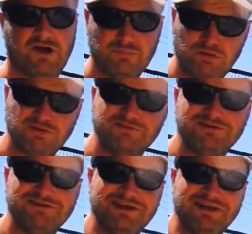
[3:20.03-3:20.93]
cardboard for
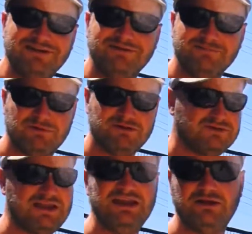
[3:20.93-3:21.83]
today, but
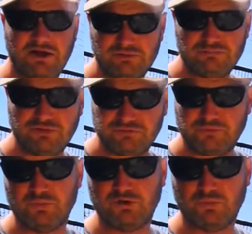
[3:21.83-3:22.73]
just any cardboard
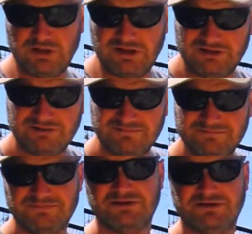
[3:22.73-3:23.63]
will work well.
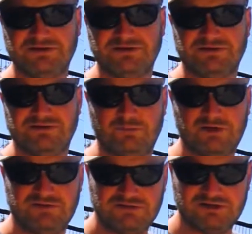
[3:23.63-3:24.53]
What
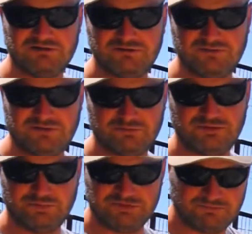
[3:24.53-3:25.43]
it's going to do is when you
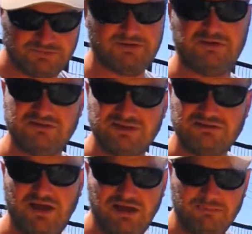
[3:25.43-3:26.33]
put the berries on
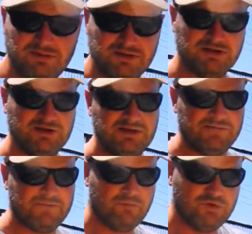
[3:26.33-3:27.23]
top,
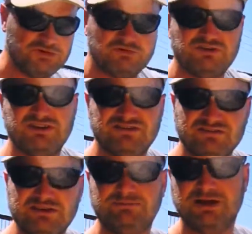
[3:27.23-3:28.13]
the moisture is going to
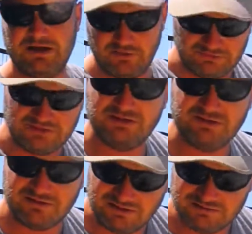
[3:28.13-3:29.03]
seep down
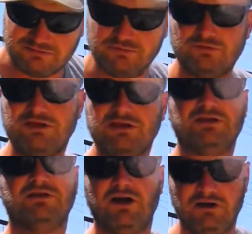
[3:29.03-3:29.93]
into the
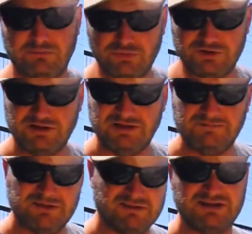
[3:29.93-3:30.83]
cardboard.
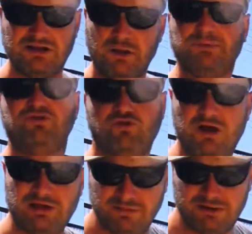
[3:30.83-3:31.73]
It's going to help it
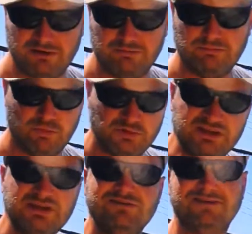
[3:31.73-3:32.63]
dry better, more
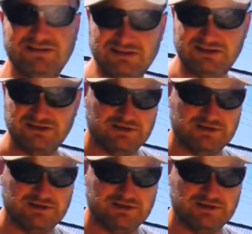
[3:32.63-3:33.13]
evenly.